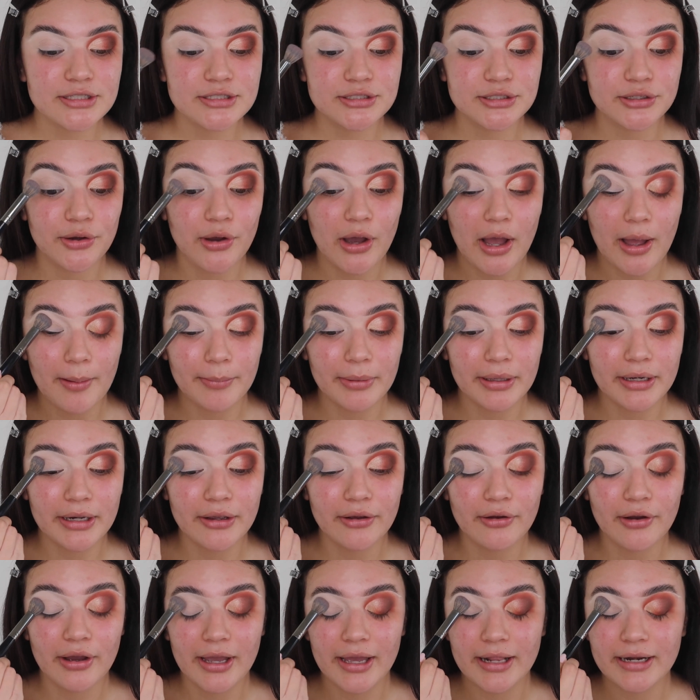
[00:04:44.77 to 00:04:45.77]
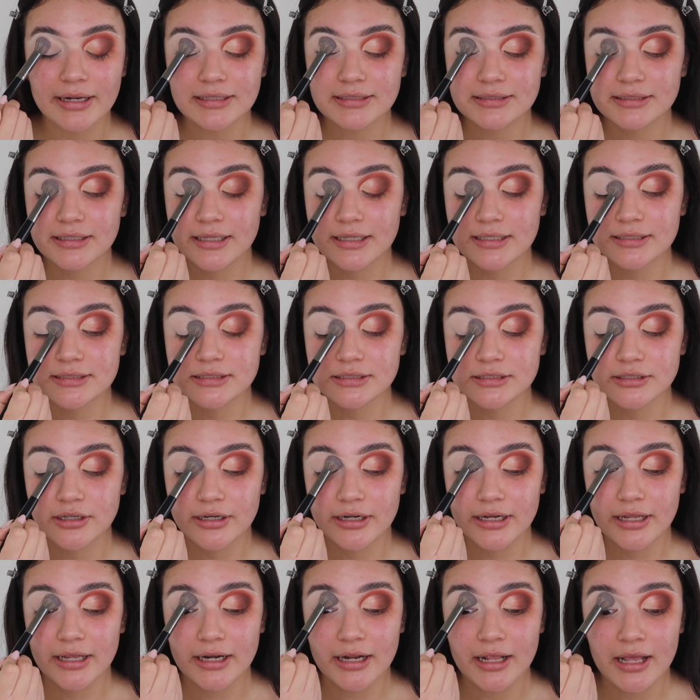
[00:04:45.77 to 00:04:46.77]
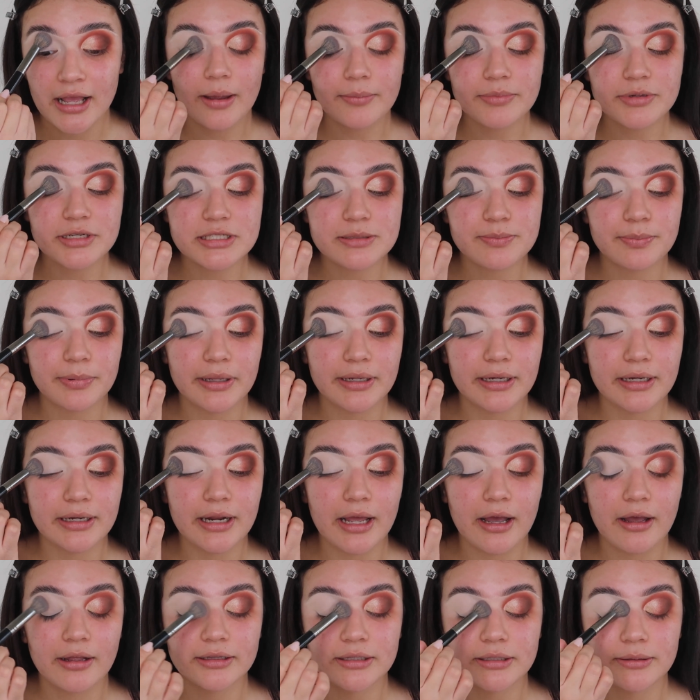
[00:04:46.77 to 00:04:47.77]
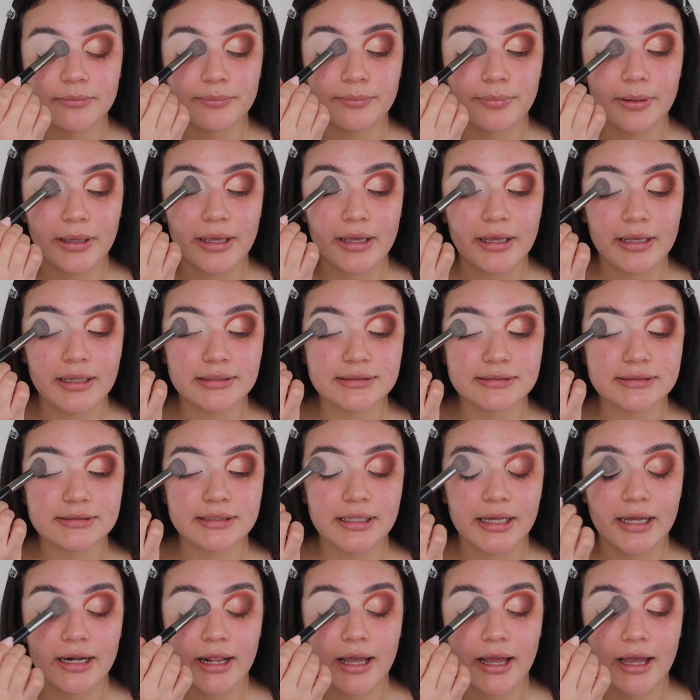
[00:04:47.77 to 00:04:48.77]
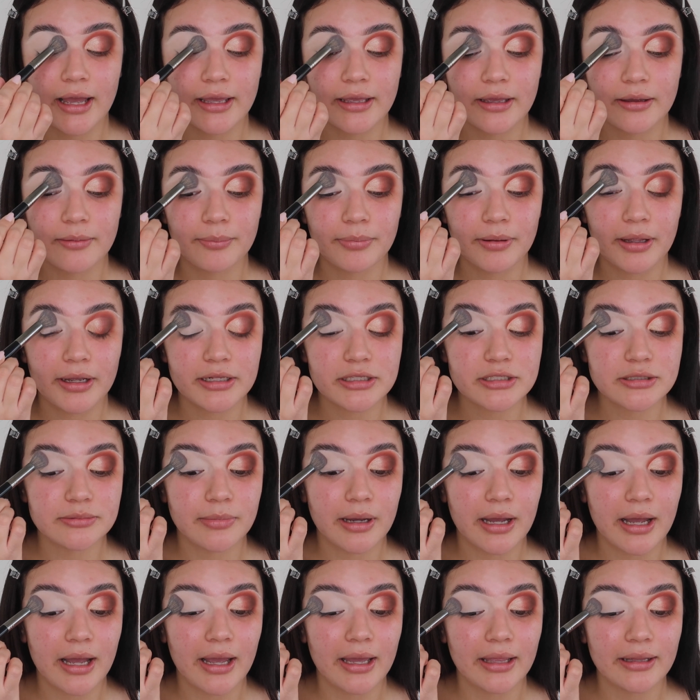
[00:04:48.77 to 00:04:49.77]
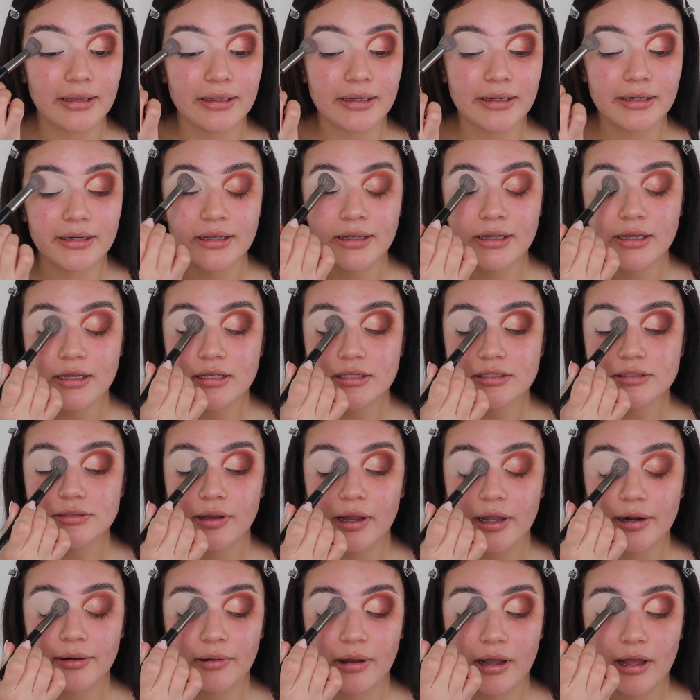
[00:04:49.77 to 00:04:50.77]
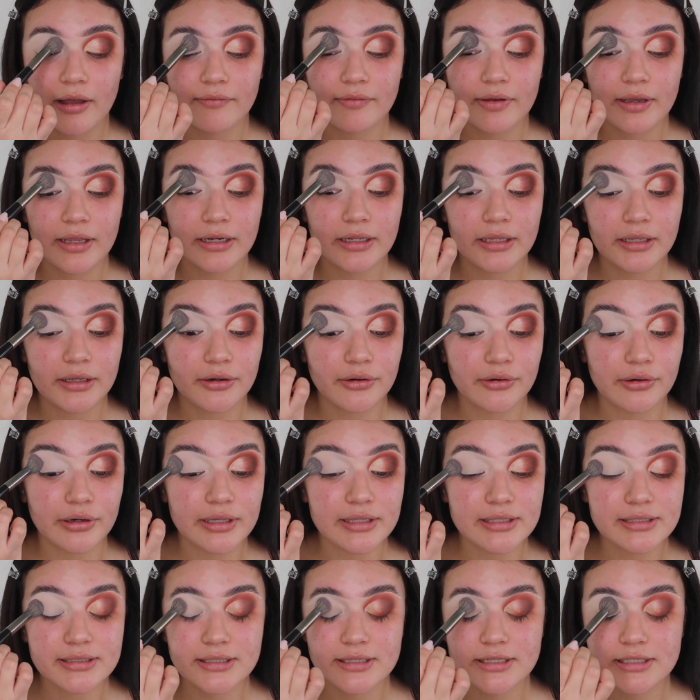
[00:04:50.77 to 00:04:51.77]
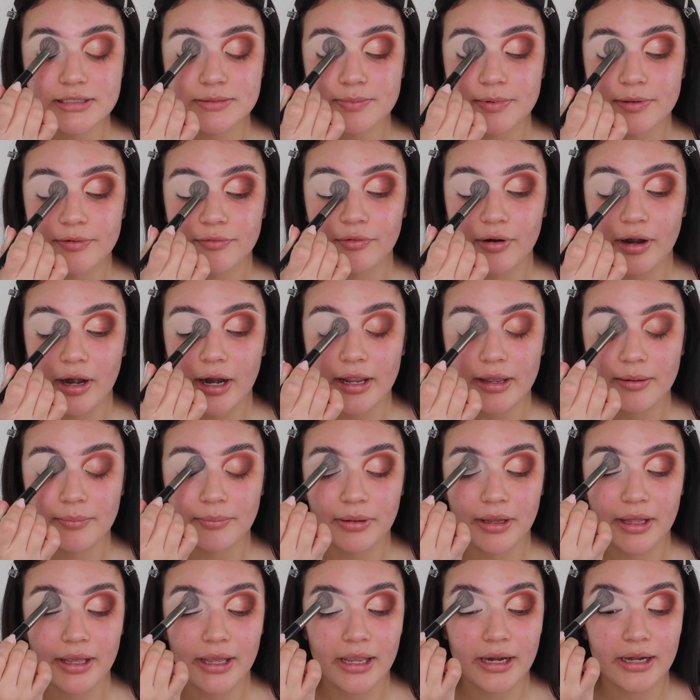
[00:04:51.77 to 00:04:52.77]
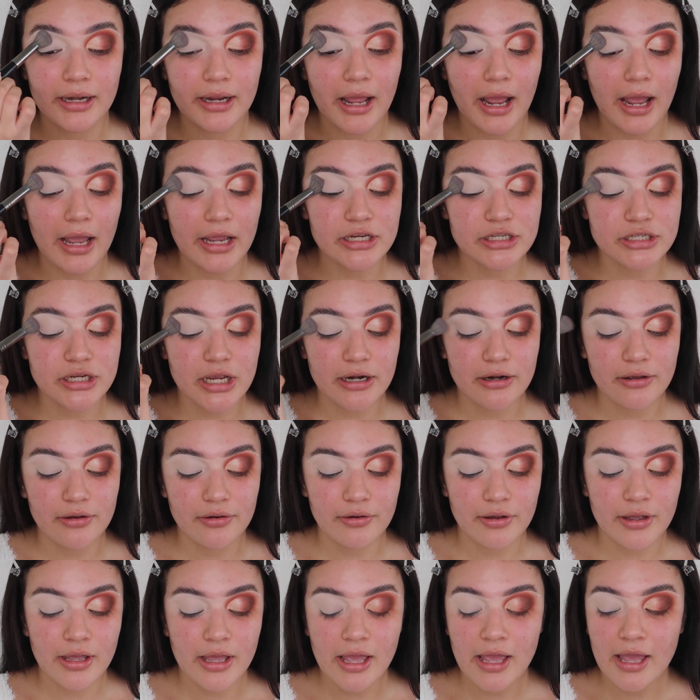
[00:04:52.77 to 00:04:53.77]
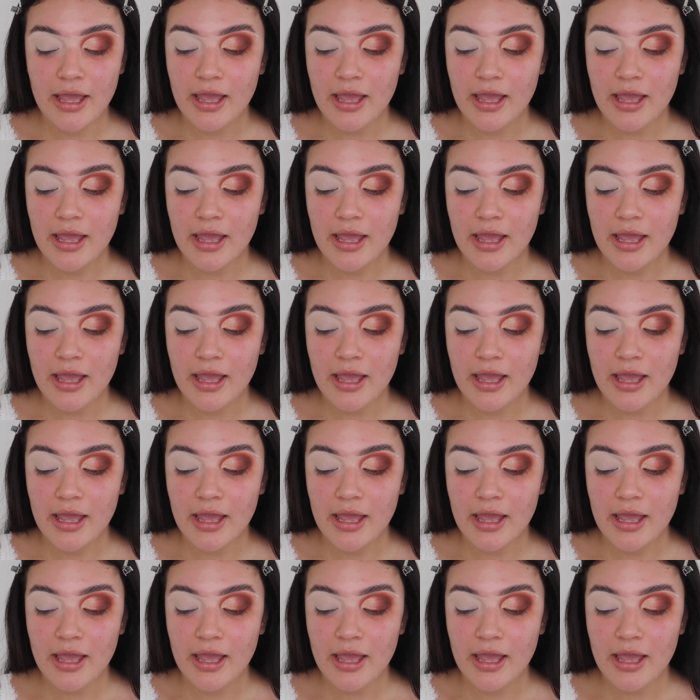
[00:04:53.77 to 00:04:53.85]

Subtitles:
So I'm gonna go ahead and get started. I'm just blending out the base that I applied to my eyelid so I don't have any creases before I apply any eyeshadow.